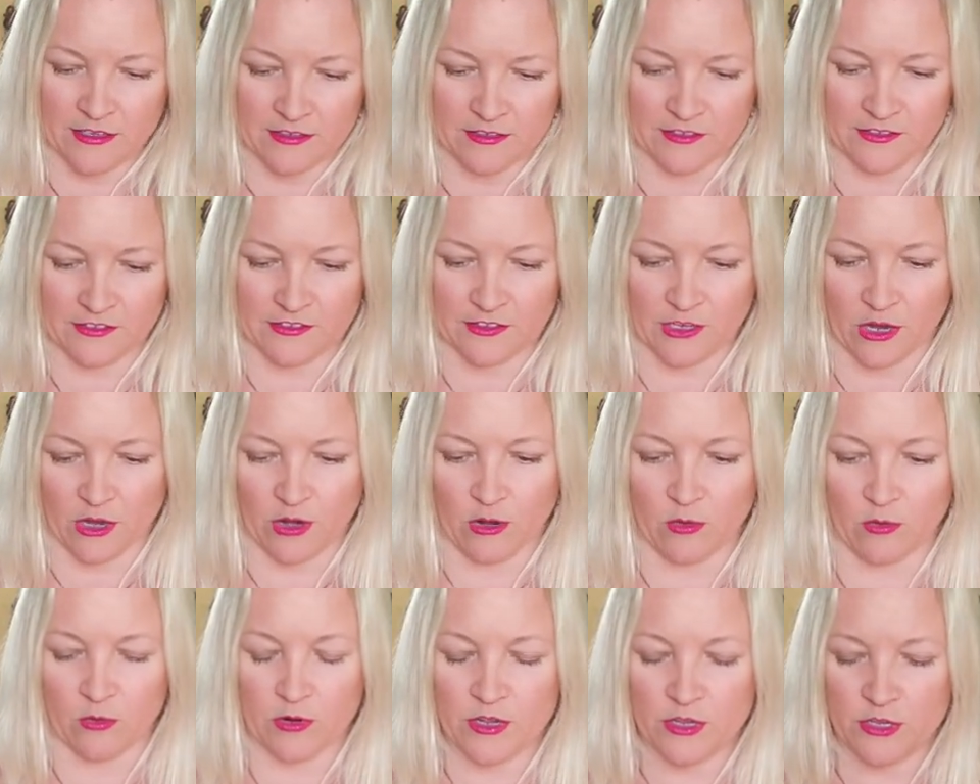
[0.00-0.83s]

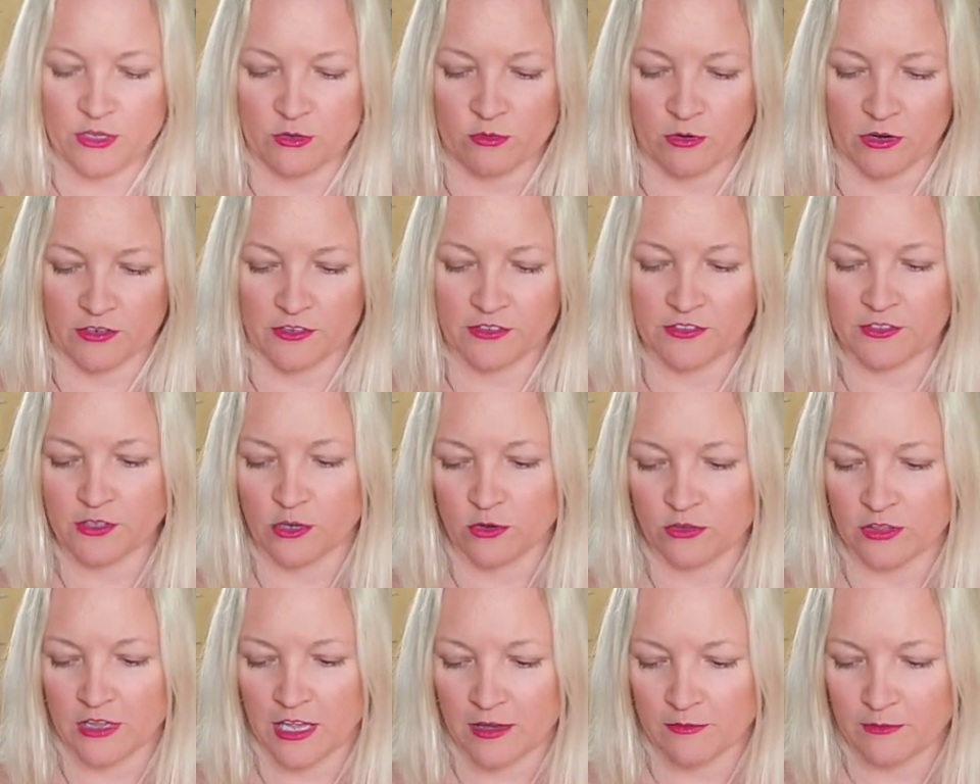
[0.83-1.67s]
So you are
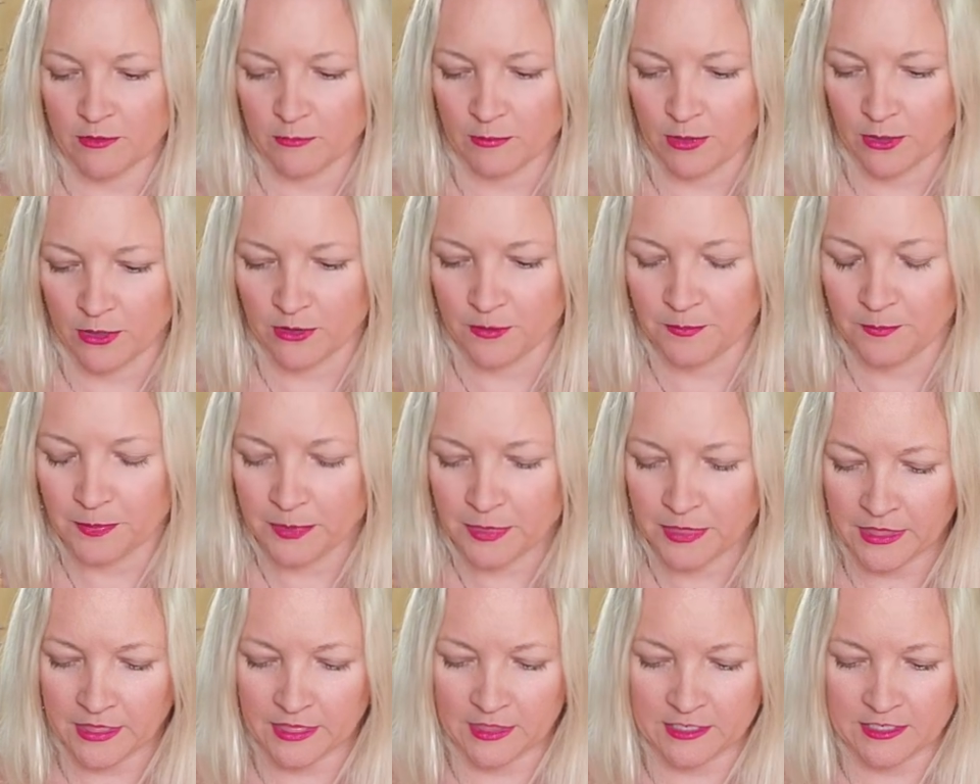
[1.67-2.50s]
so lovable
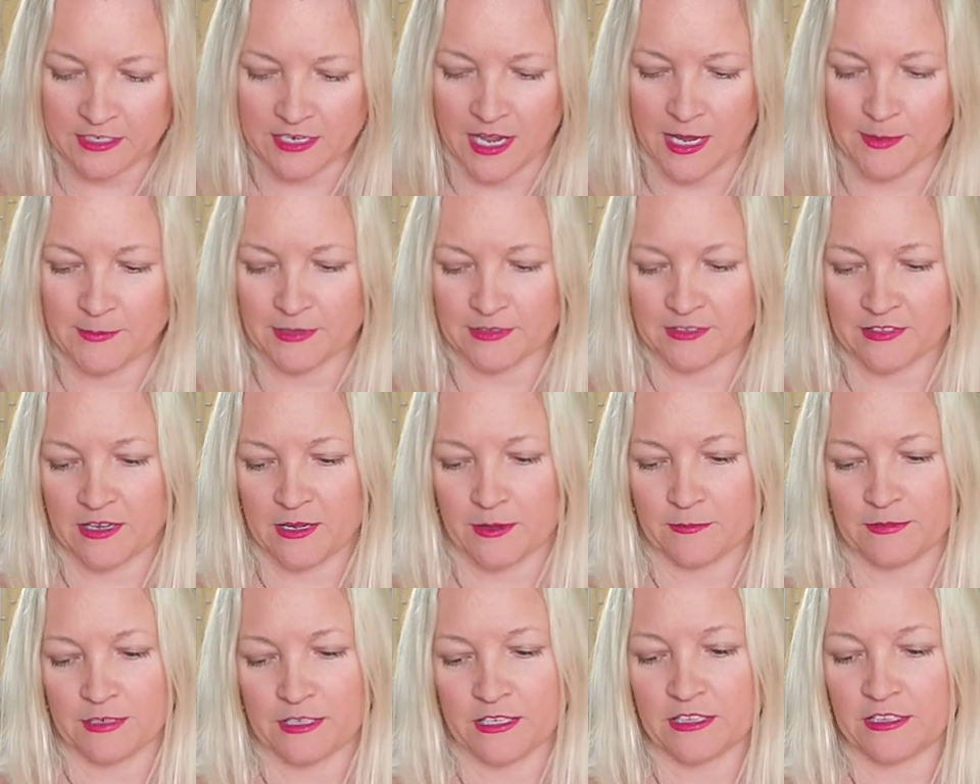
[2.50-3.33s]
the time has
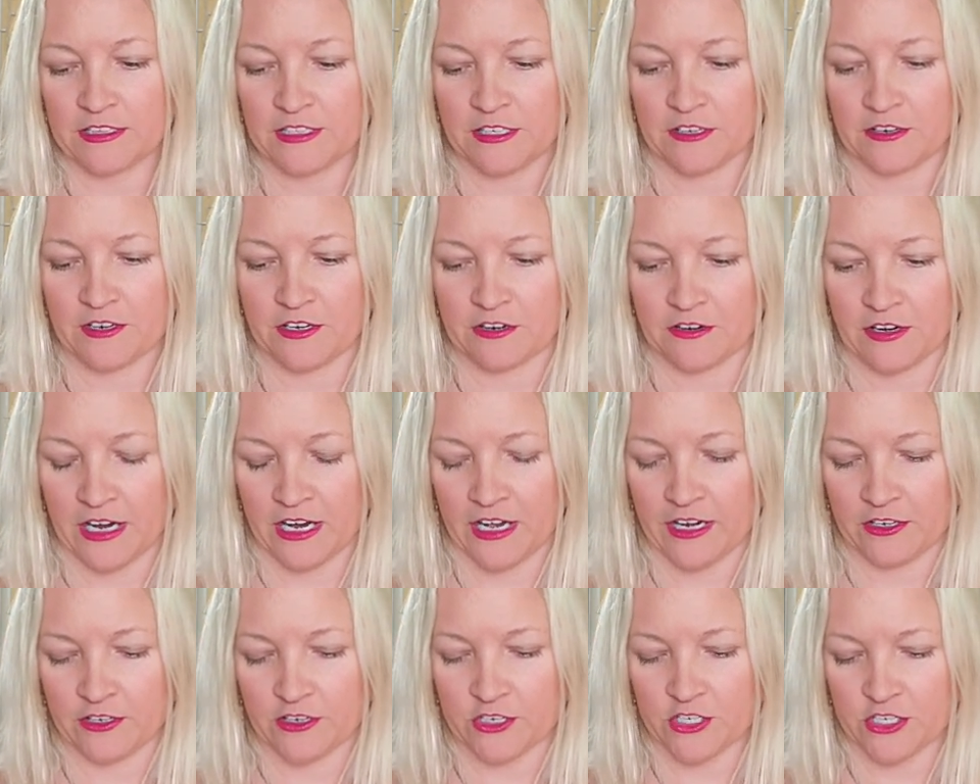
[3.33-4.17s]
come to clear your
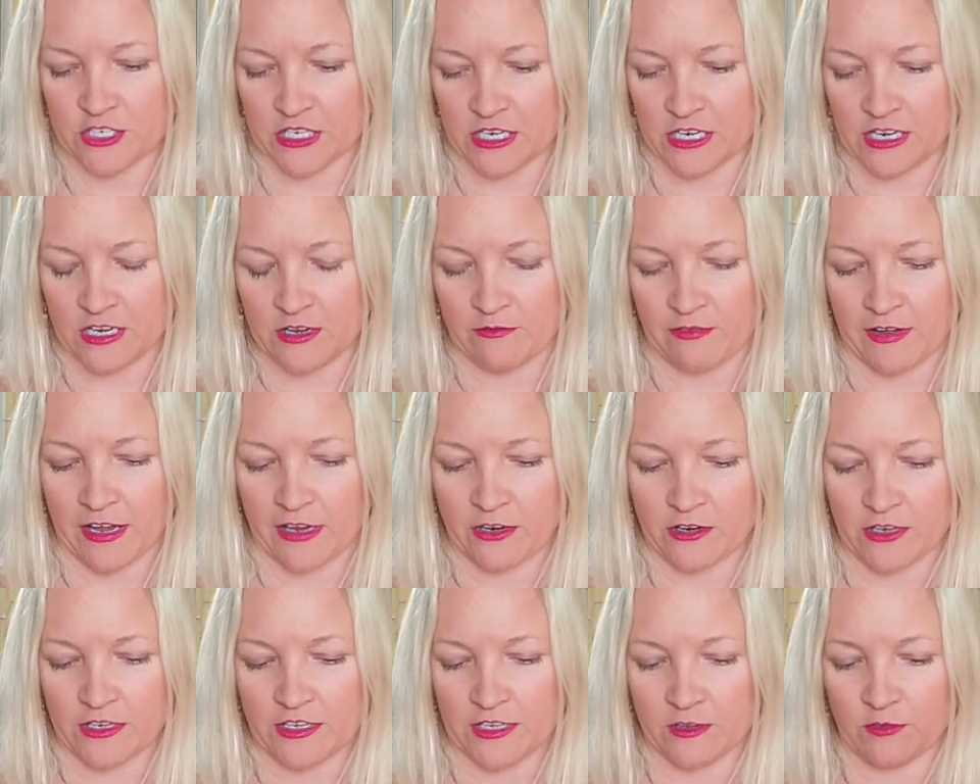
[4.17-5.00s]
energy. If I
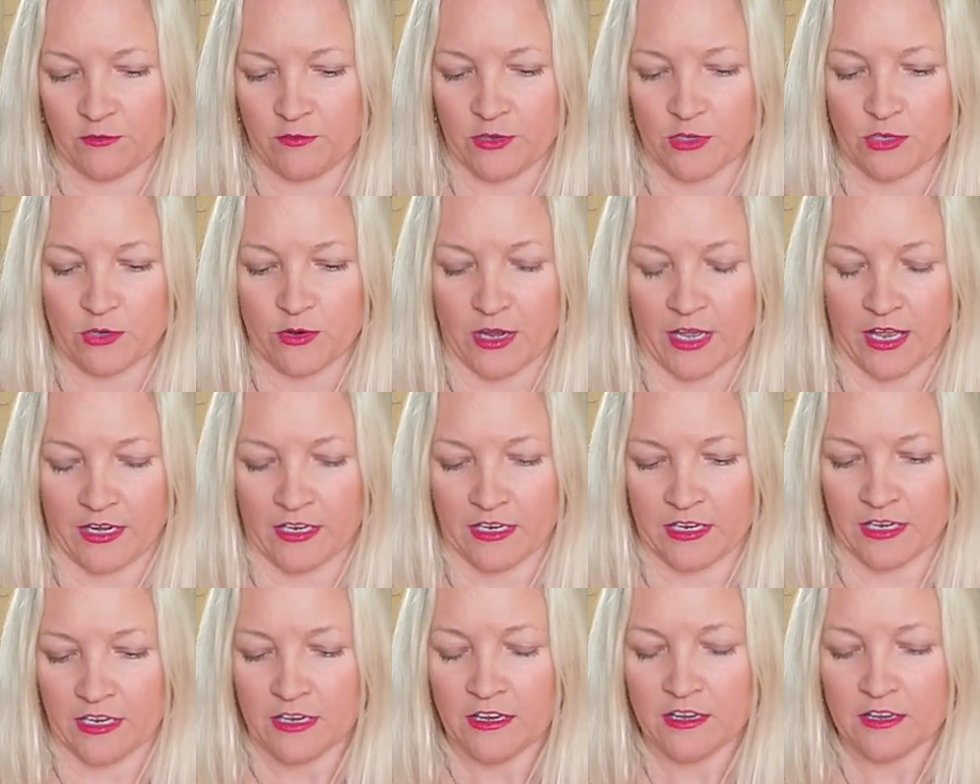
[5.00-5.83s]
could give you
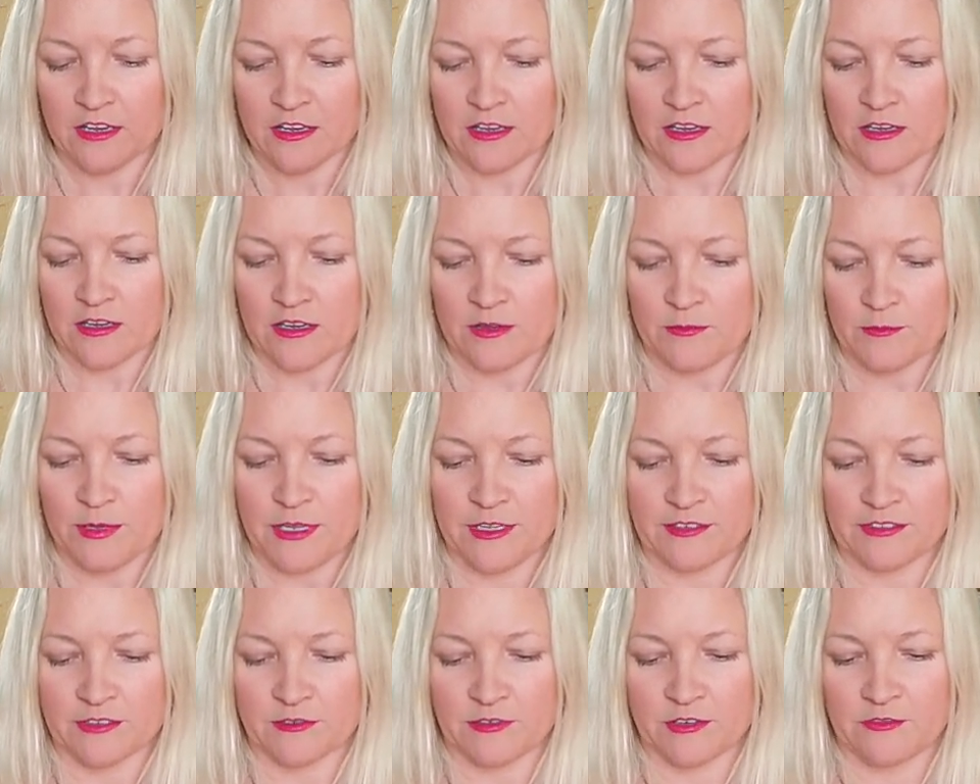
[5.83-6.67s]
any
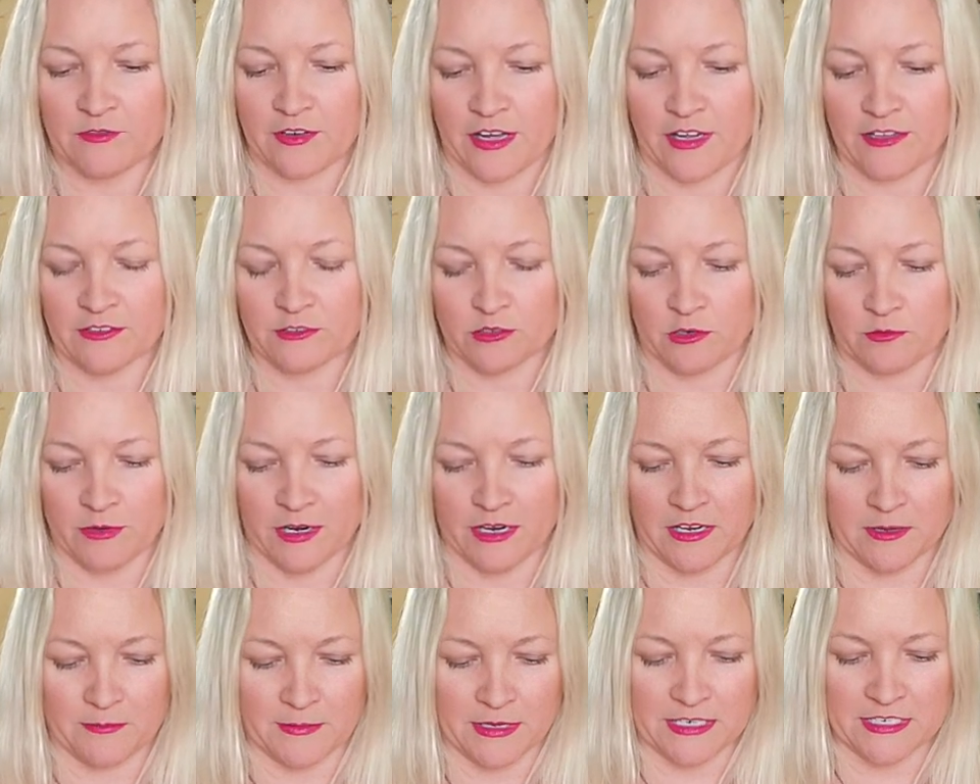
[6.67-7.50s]
piece of advice or
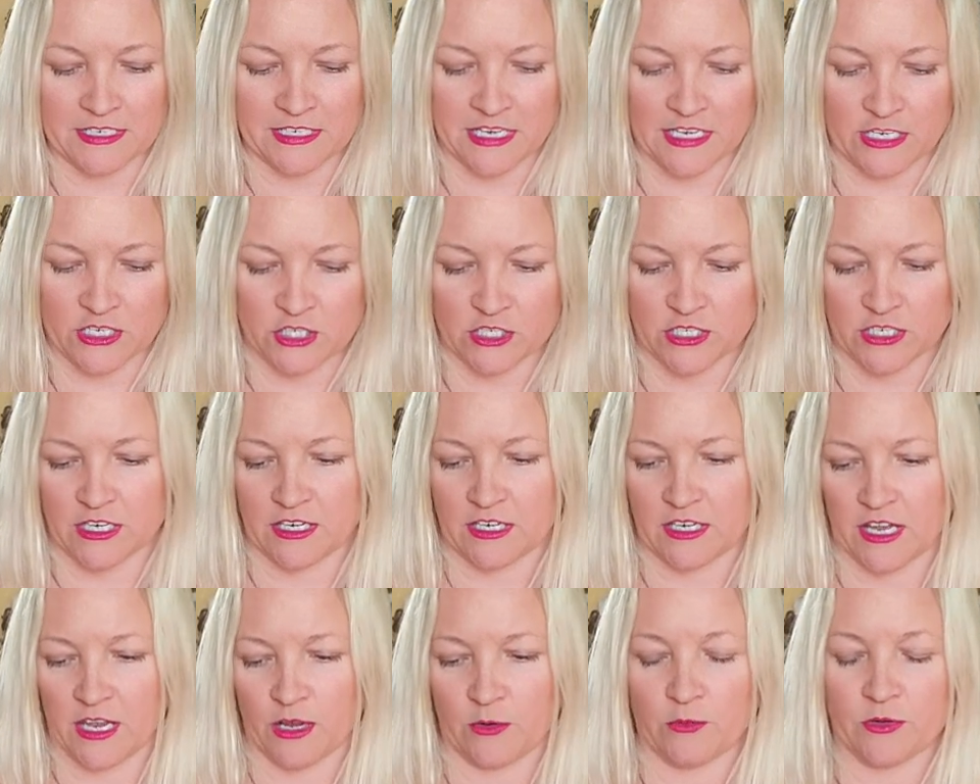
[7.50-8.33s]

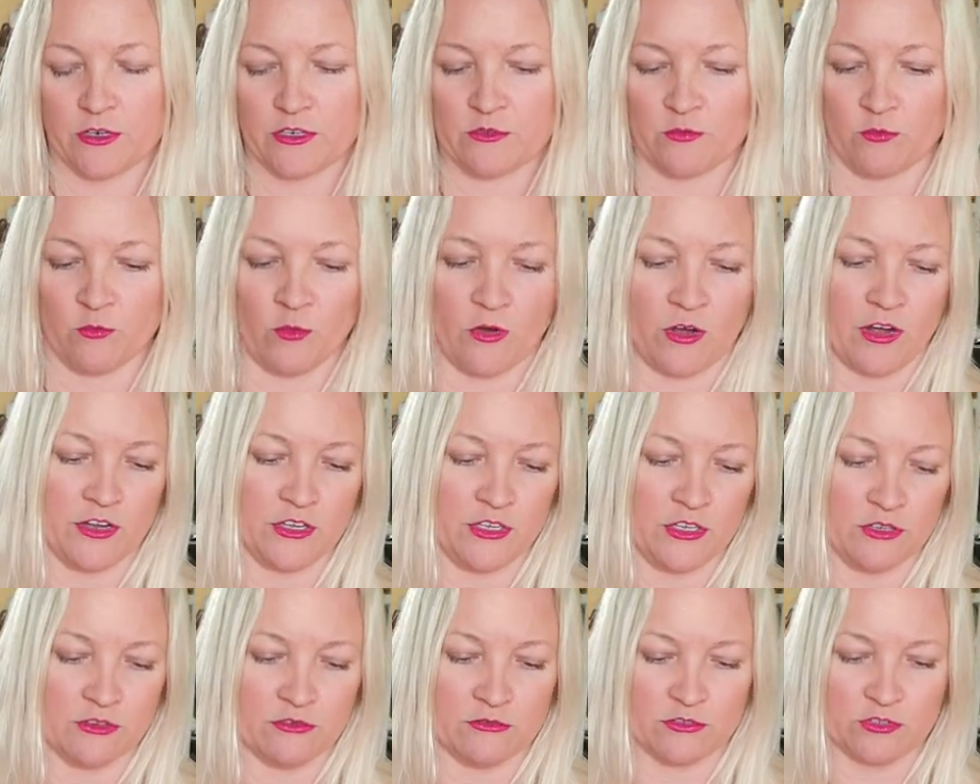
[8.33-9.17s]
recommendation, I wouldn't
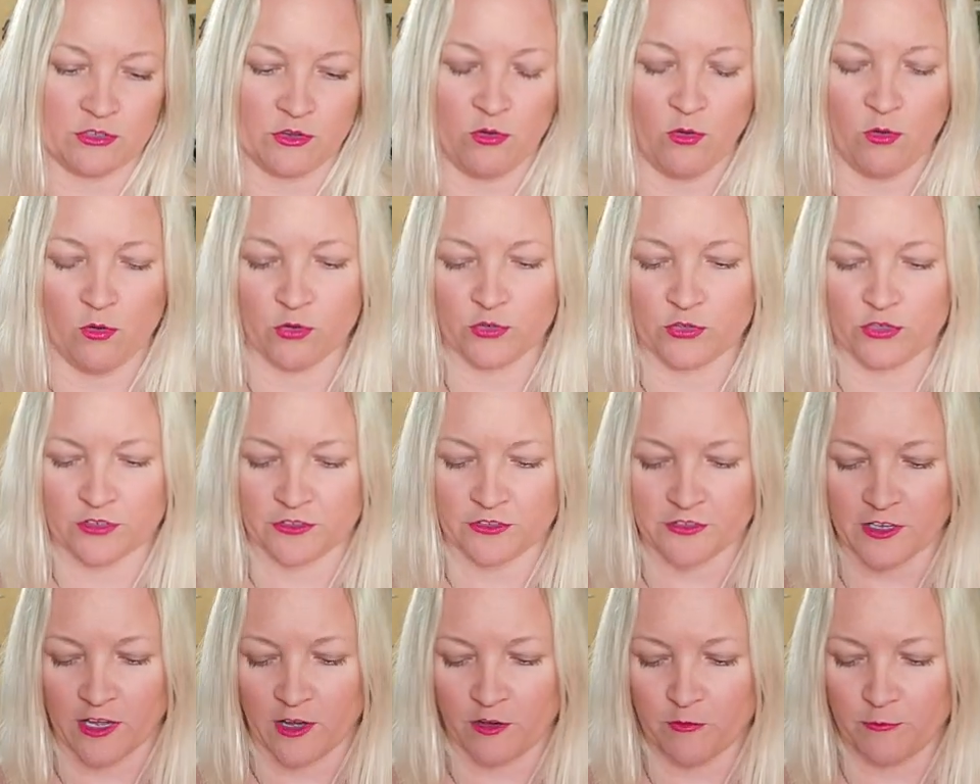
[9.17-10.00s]
want you to hold
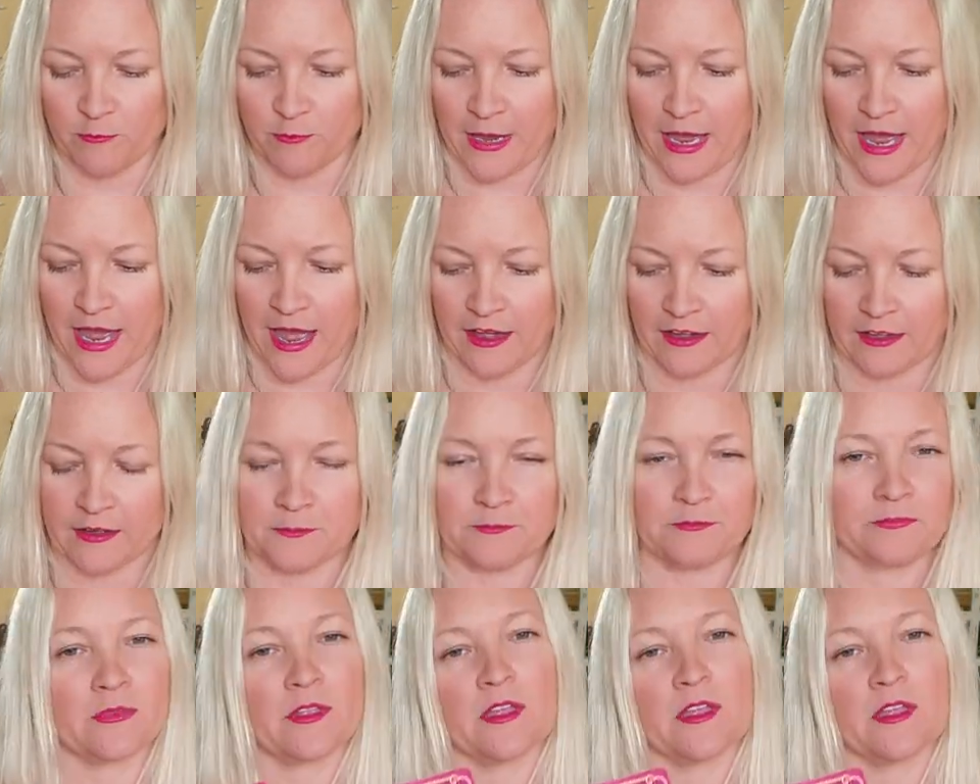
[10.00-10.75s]
yourself back.